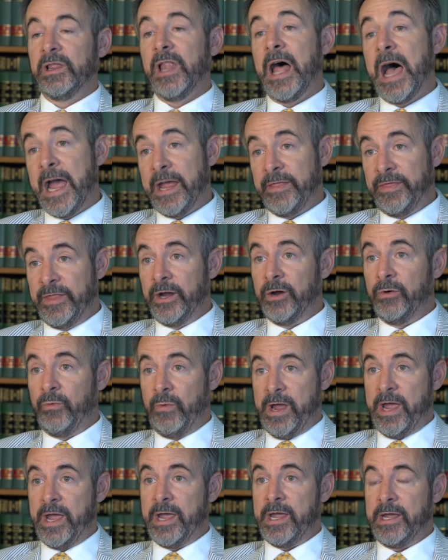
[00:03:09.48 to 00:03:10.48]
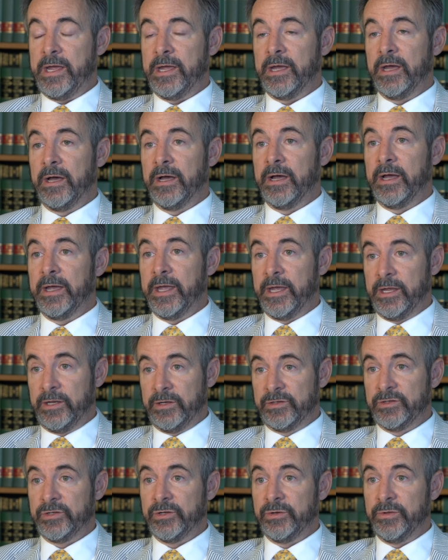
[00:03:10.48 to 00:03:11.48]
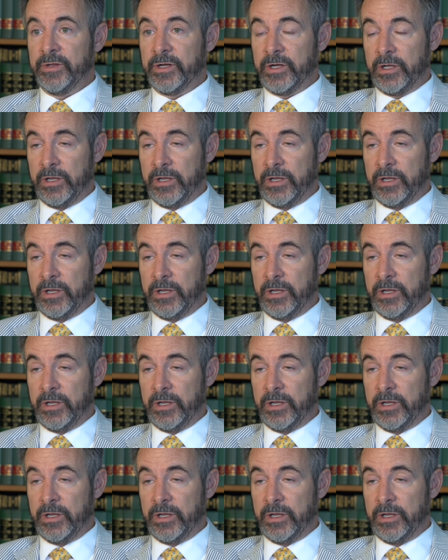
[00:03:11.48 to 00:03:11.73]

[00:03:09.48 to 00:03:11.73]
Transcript: lied their way uh, into the